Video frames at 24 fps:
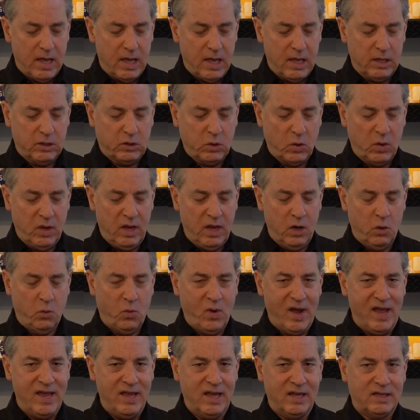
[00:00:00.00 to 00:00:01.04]
So in a
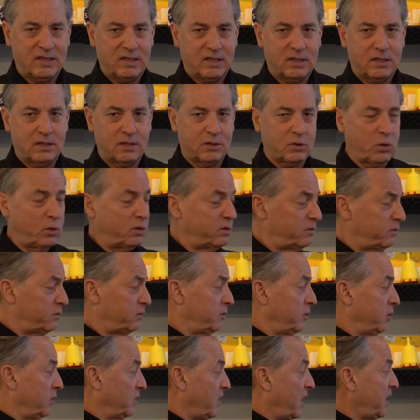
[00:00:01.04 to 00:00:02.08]
way, it's sort of,
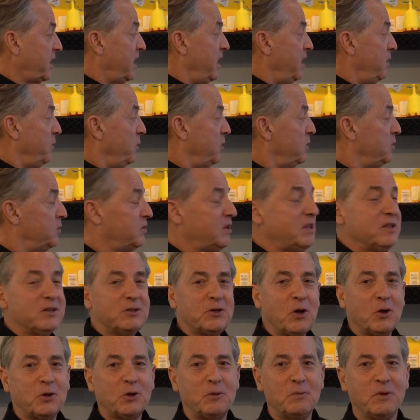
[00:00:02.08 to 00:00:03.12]
you're lucky when you see the
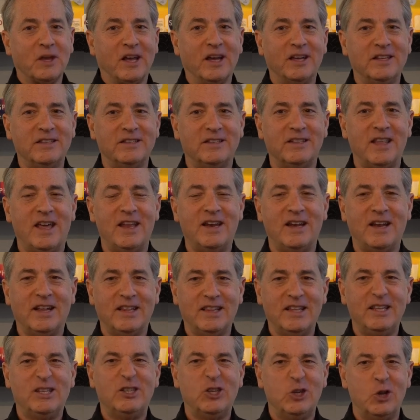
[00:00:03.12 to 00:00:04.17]
shoulder, because then at
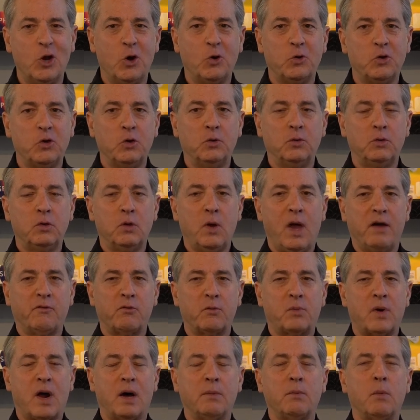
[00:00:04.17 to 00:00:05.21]
least you know you have a
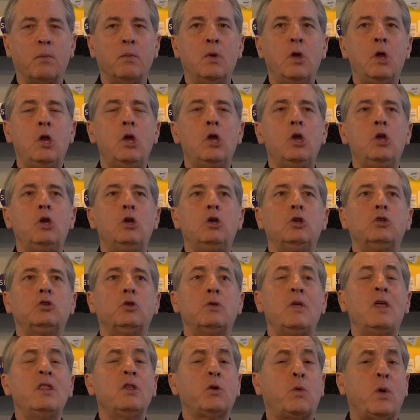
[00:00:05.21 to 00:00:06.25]
problem. So
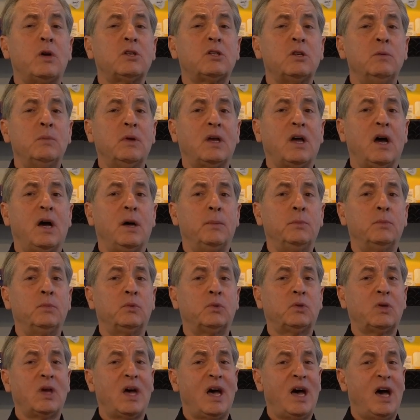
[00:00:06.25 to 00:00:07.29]
then the question
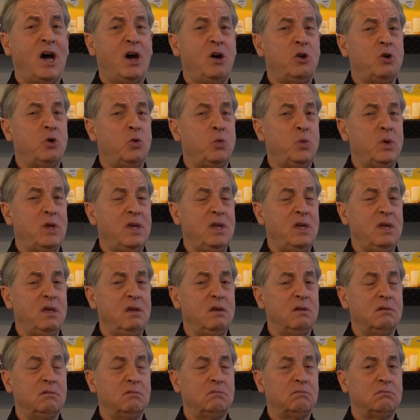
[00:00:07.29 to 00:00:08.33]
becomes, how do
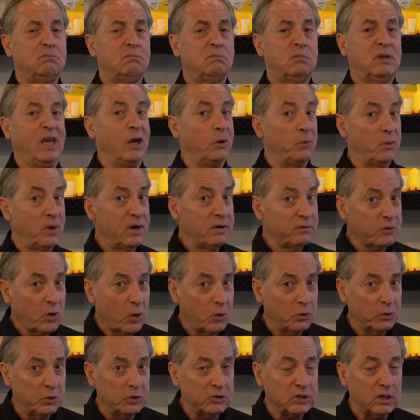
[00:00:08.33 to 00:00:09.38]
we get rid of
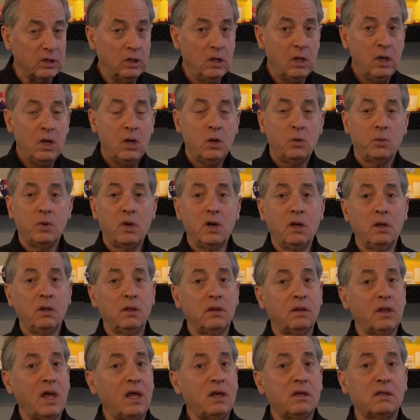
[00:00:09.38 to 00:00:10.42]
coelution? Well,
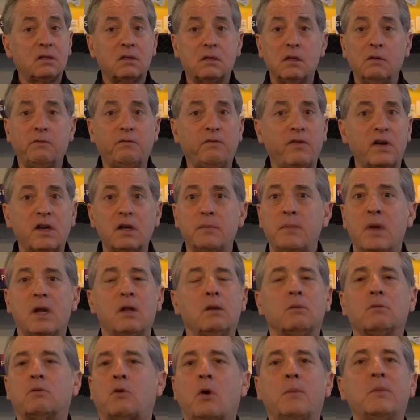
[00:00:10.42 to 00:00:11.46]
that's the
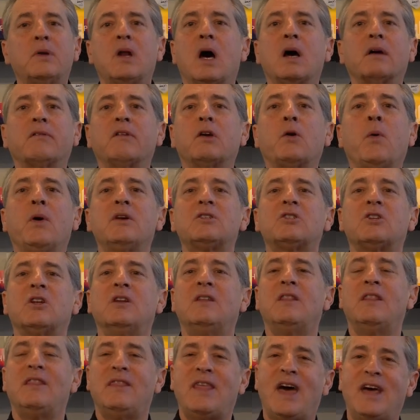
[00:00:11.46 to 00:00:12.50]
fundamental chromatography
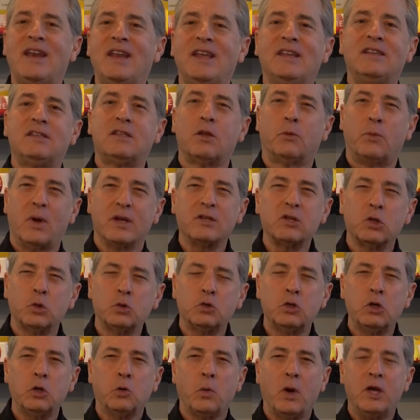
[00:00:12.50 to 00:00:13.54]
question. That is the
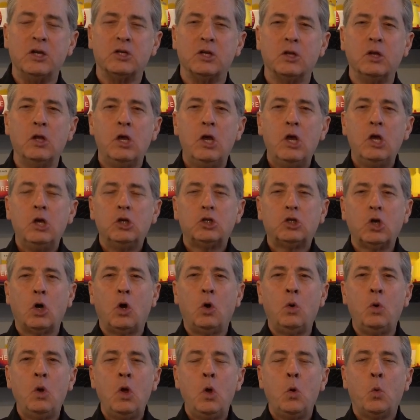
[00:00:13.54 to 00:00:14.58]
resolution equation.
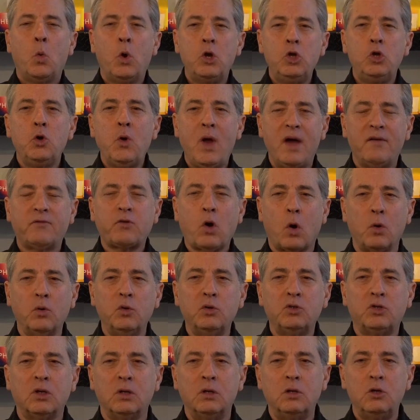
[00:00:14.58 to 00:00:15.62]
So when you have
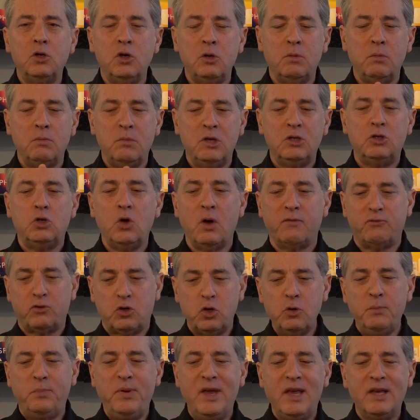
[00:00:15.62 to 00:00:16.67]
coelution, it means you have
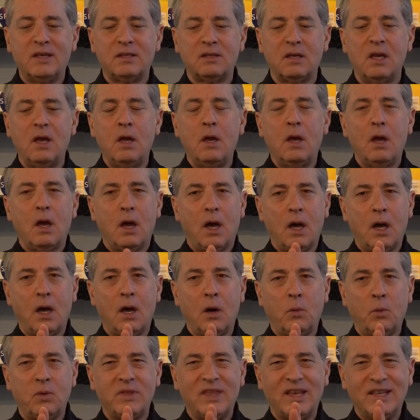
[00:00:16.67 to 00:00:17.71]
two peaks
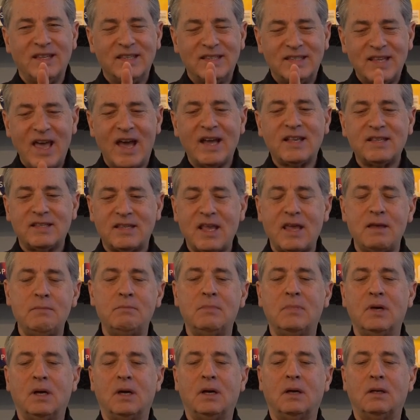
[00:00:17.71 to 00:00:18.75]
with the exact
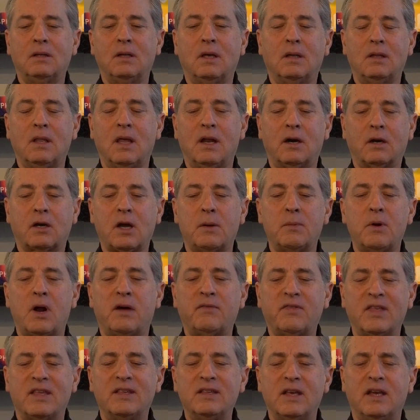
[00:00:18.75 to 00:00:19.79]
same, that are coming
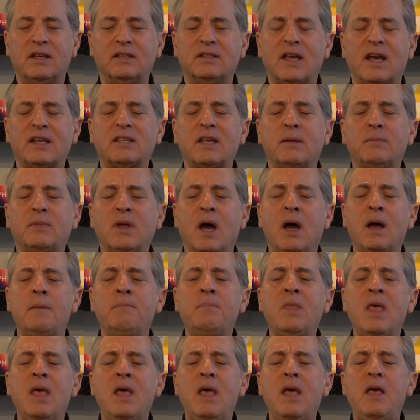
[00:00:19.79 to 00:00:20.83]
off the exact same time.
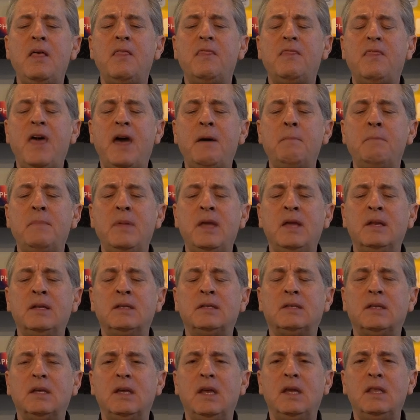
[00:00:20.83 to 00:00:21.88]
That
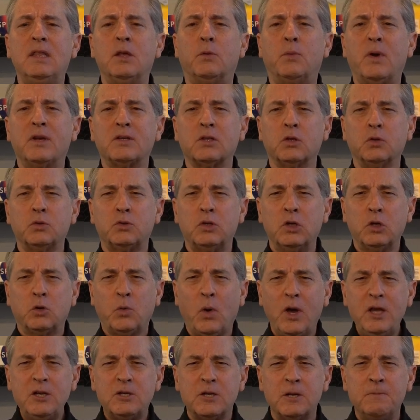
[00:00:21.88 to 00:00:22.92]
means in the resolution
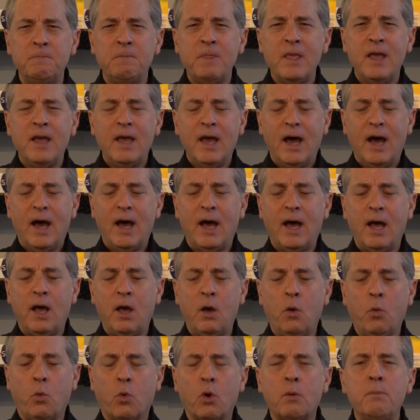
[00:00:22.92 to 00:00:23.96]
equation,
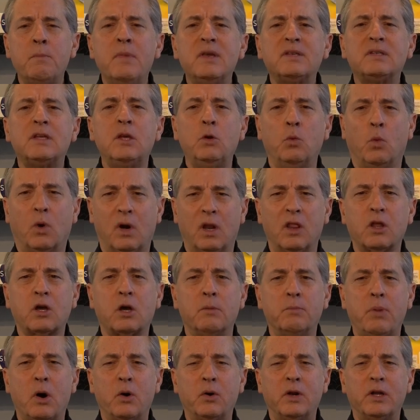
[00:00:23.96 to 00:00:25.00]
we're missing one of the
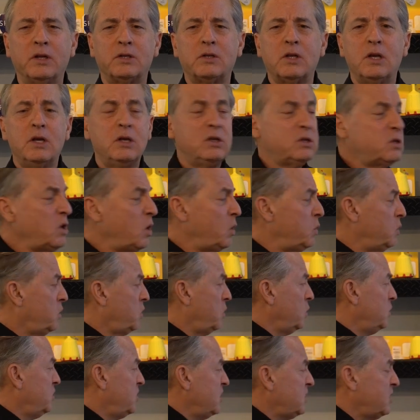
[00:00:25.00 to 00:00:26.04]
components. So
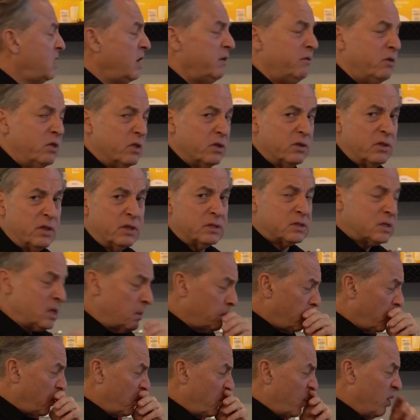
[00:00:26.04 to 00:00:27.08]
to just give you the
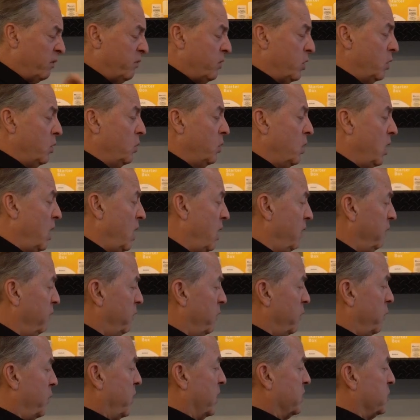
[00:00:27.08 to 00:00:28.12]
simple review
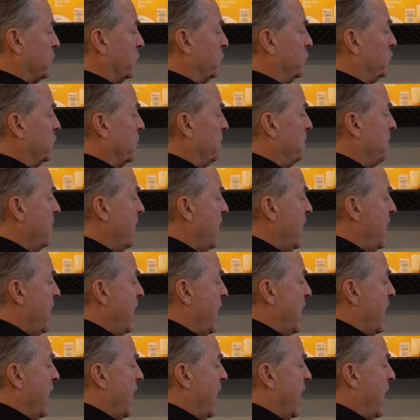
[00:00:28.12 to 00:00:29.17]
of resolution,
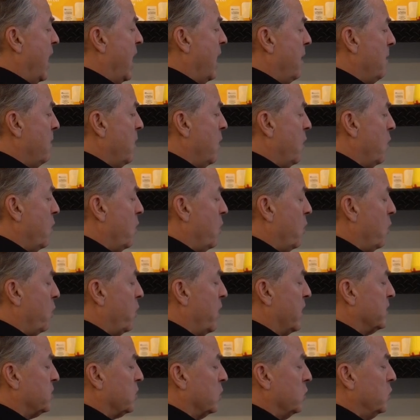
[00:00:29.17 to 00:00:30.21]
to
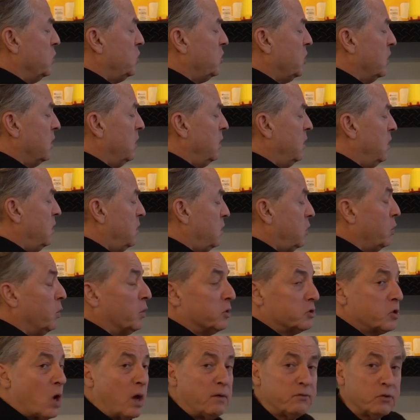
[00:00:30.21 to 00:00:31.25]

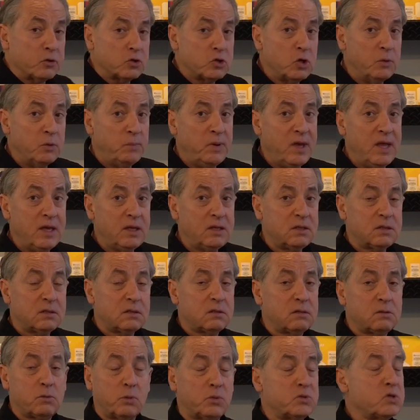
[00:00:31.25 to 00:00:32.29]
resolve those two
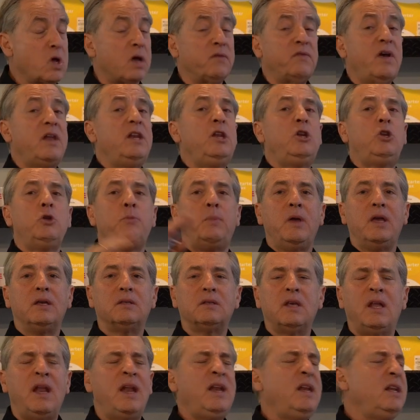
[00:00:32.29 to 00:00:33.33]
peaks, to resolve any two peaks
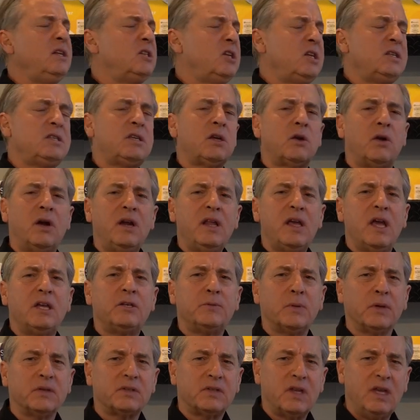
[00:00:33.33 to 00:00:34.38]
in any GC or any
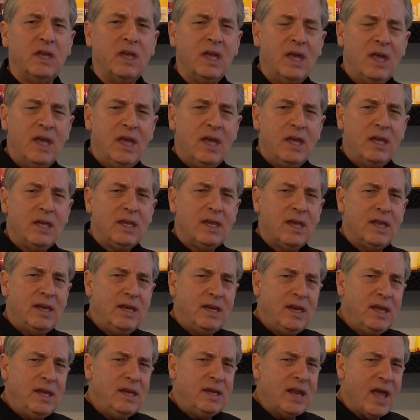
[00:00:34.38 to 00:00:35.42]
HPLC, you
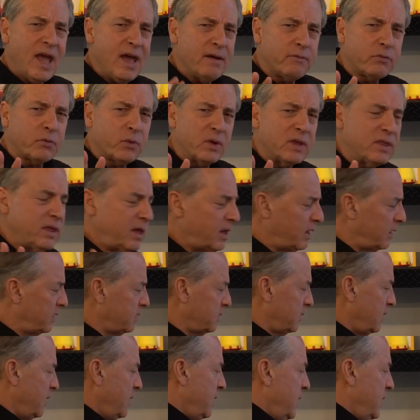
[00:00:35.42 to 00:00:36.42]
need to have three things.